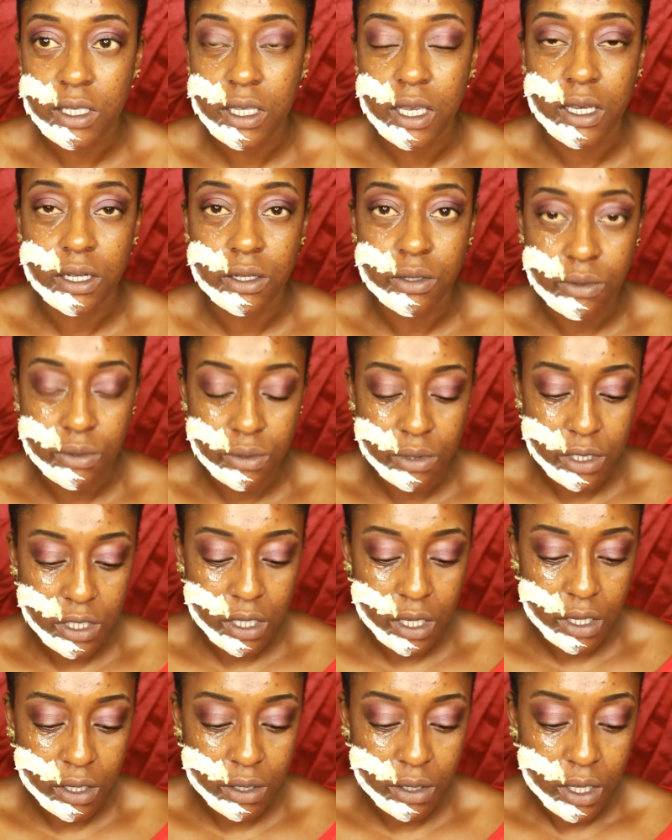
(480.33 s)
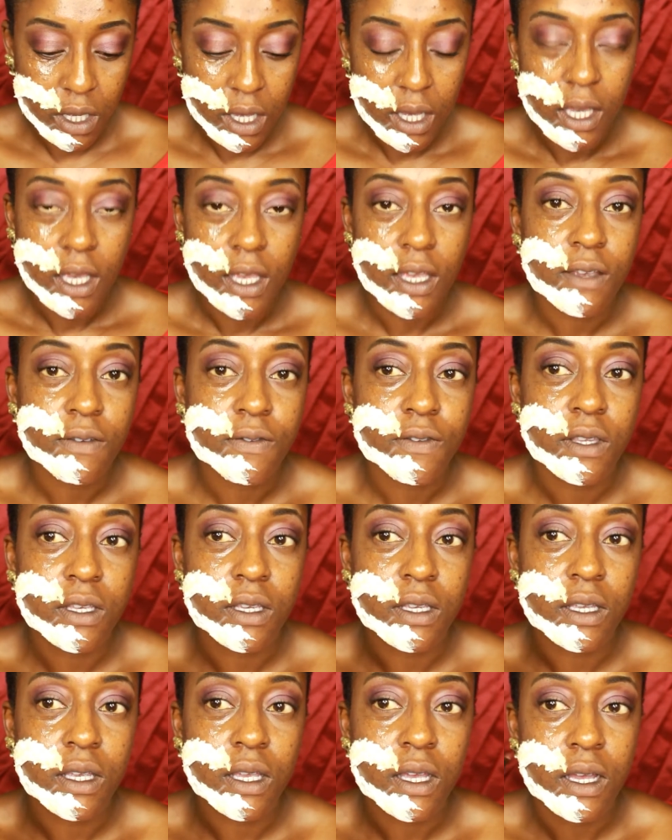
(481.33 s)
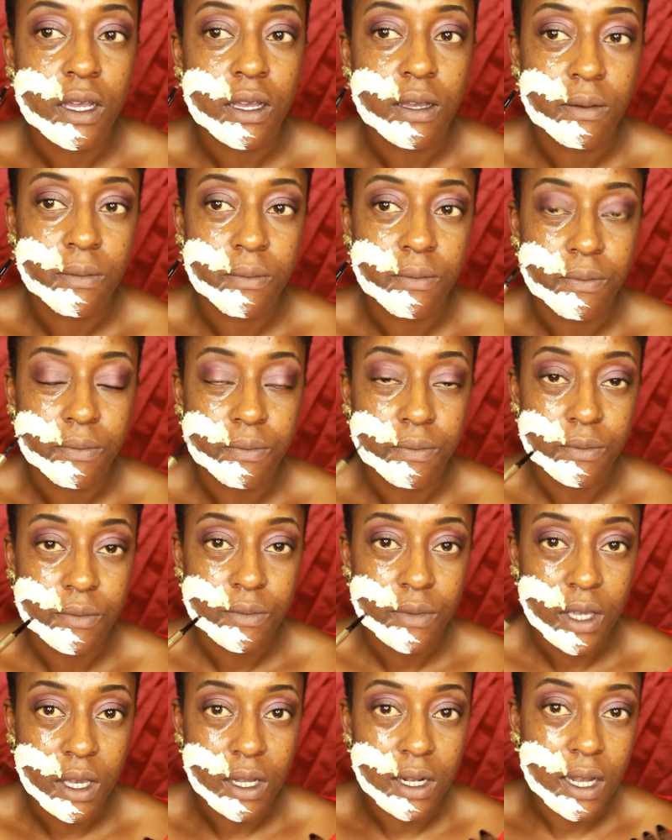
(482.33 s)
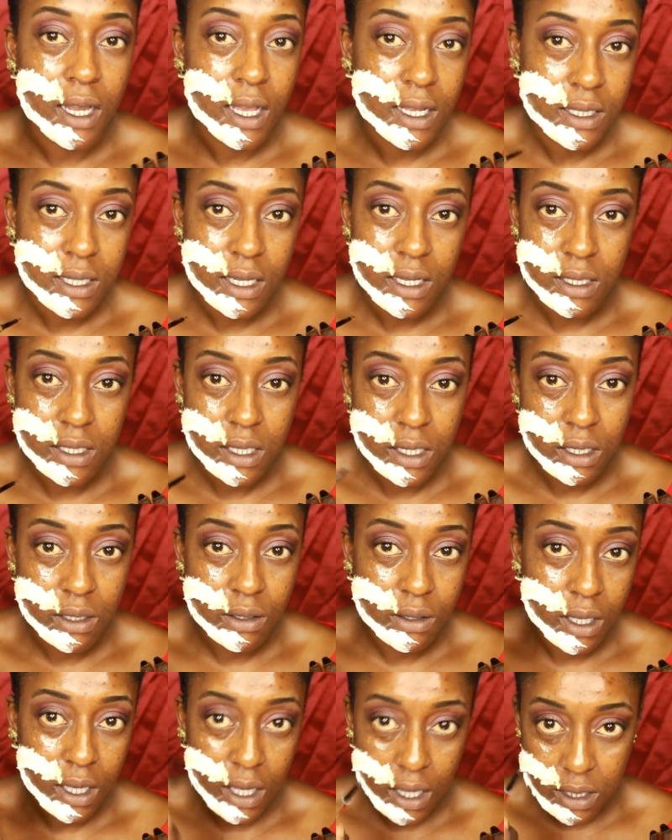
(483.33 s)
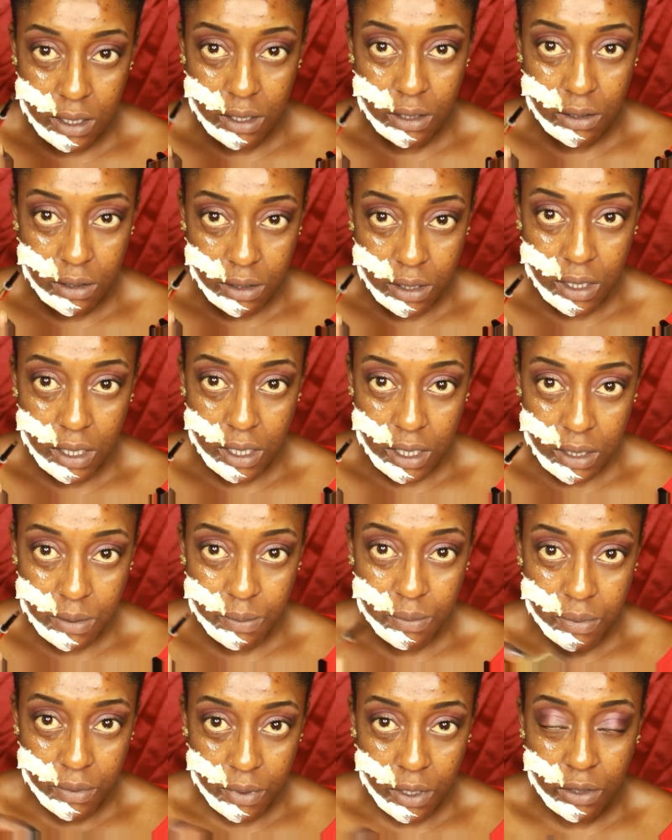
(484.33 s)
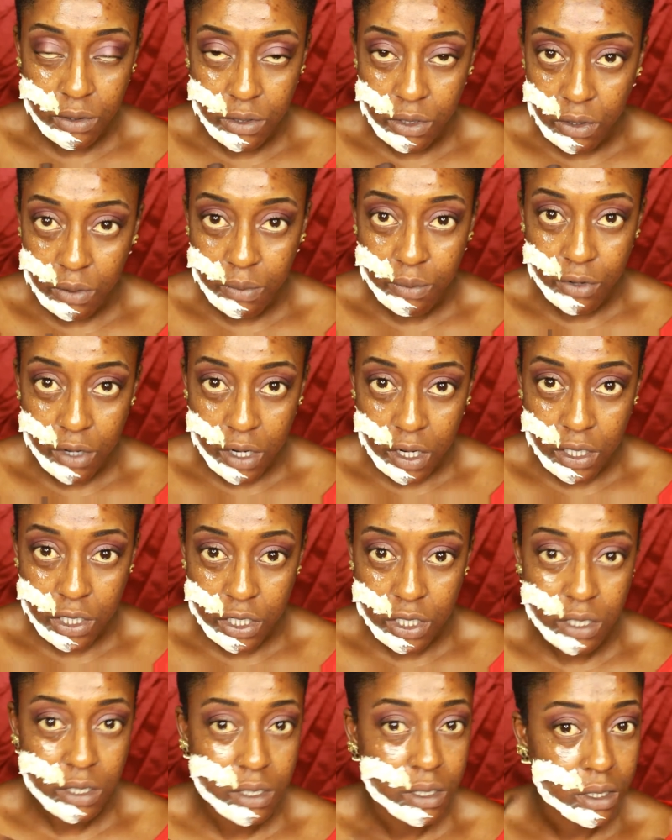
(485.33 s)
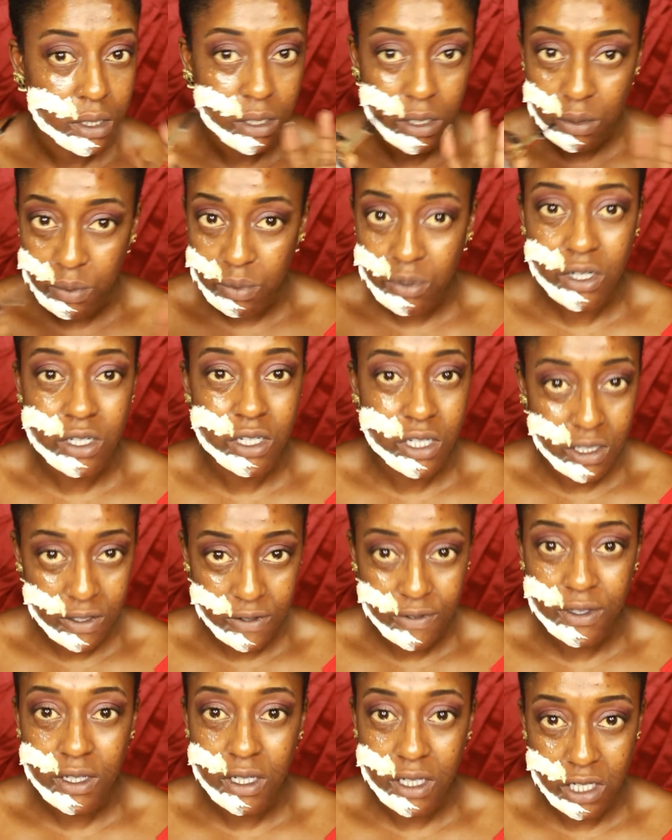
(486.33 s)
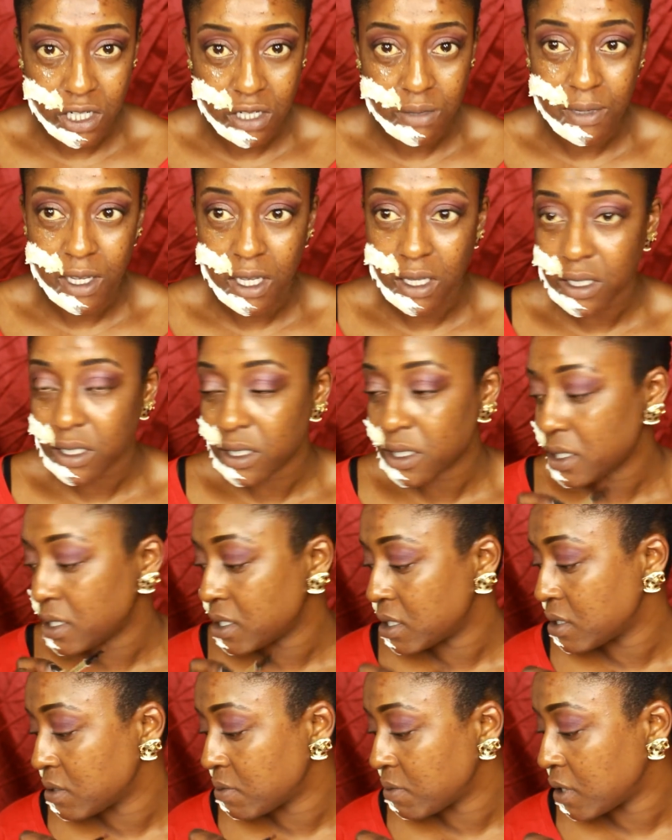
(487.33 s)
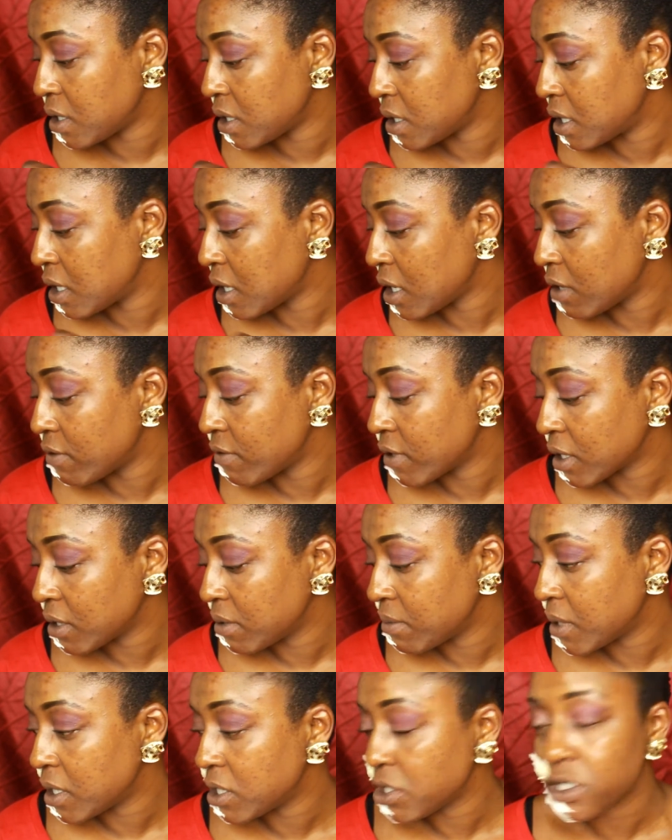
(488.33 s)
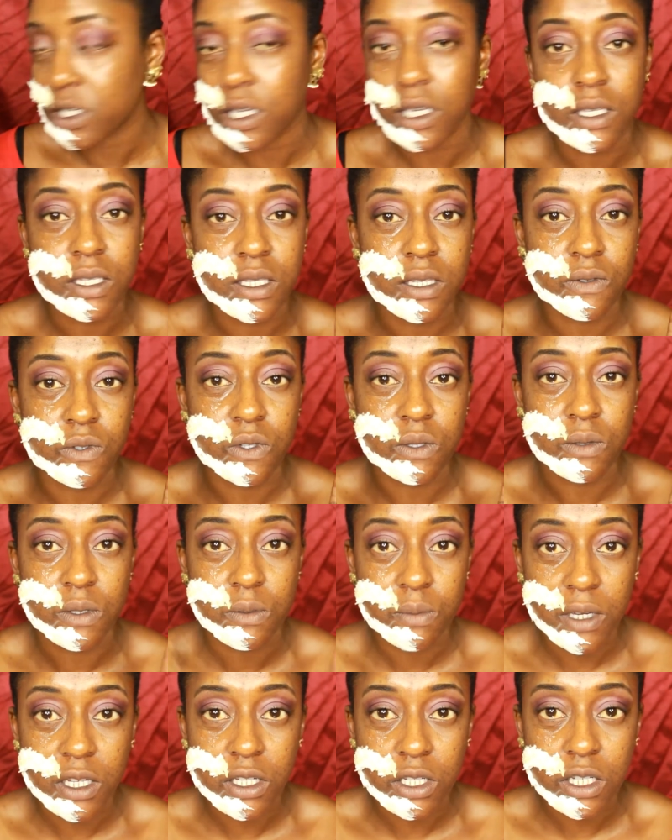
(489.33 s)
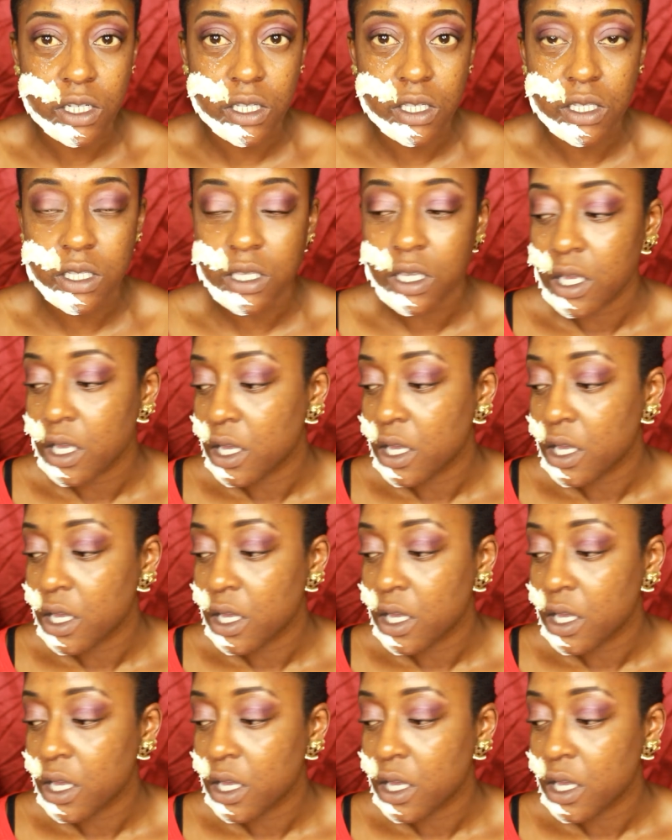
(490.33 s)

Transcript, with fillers: and also if the um, latex glue gets on these on your brush your brush is finished mate this is why I recommend you get yourself some sponges